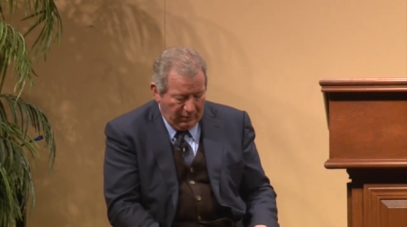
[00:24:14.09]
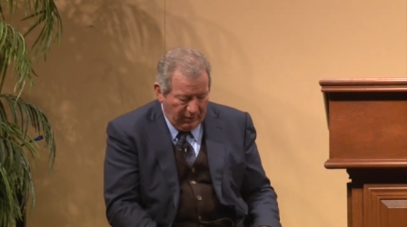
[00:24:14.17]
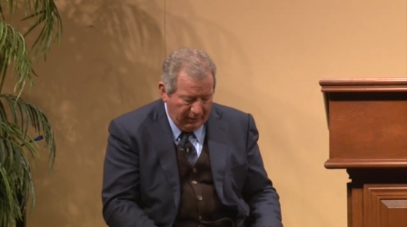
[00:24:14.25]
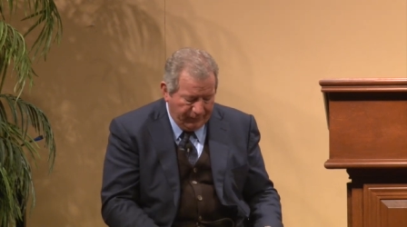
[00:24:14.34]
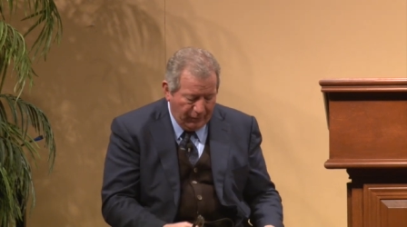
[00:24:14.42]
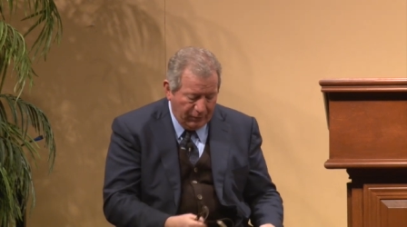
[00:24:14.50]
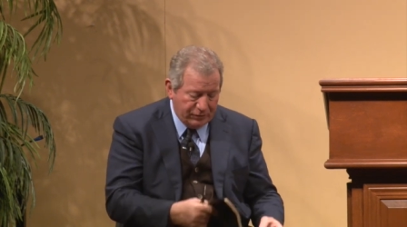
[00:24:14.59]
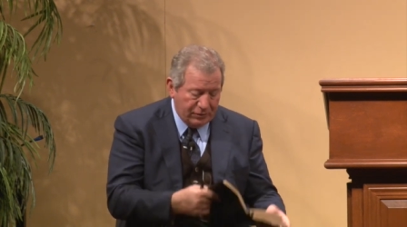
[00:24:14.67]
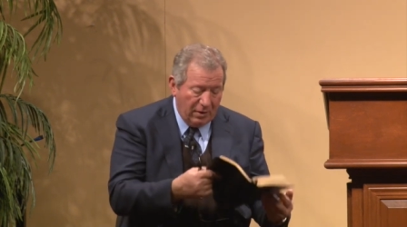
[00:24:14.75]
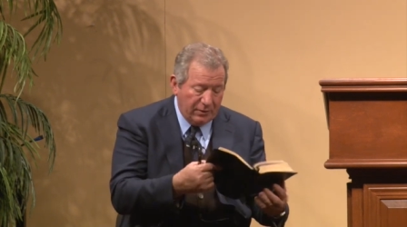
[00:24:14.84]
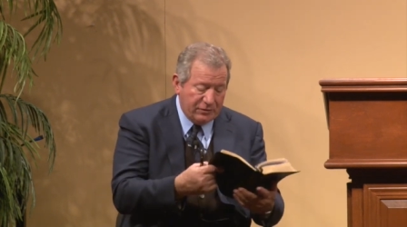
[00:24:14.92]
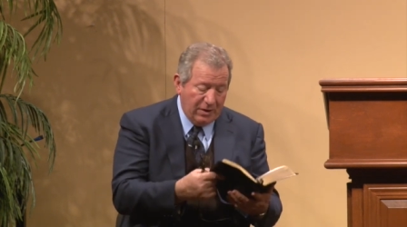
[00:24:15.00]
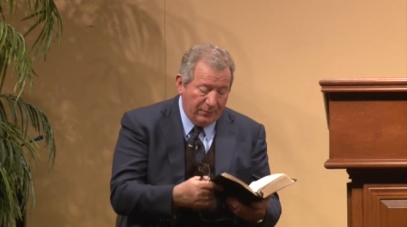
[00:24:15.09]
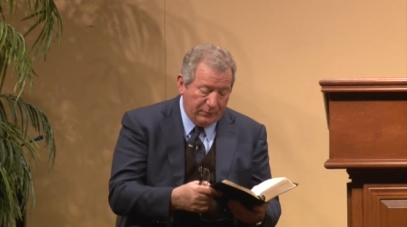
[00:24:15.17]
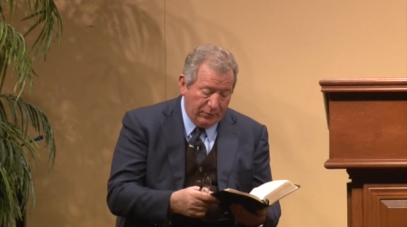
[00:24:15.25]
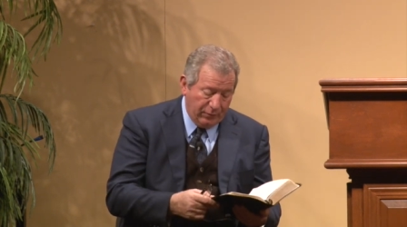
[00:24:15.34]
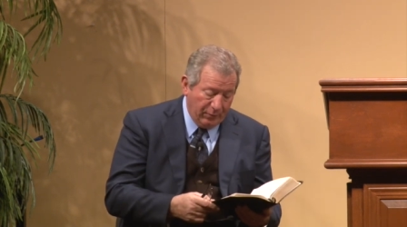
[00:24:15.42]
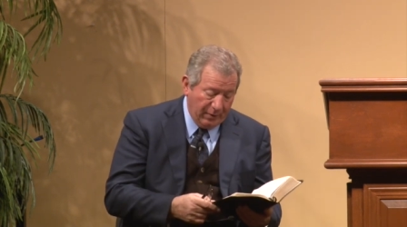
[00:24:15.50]
But look at First John
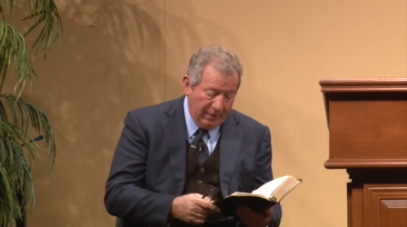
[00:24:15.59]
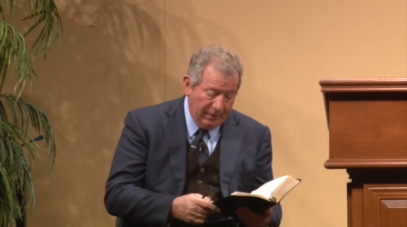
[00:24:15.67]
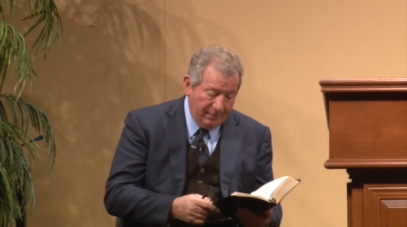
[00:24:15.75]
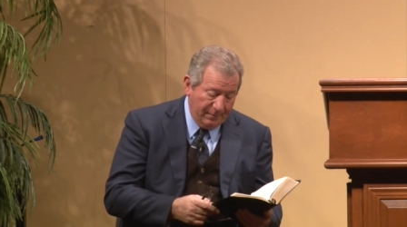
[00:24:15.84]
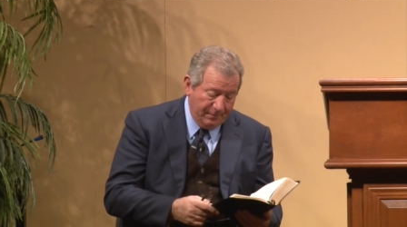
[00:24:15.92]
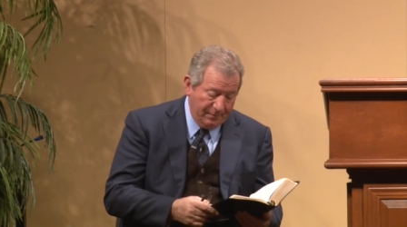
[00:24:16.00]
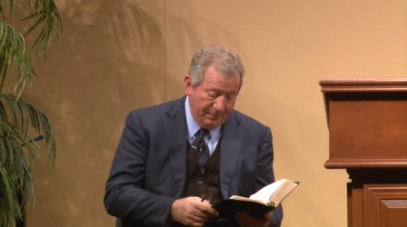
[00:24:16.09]
chapter 3.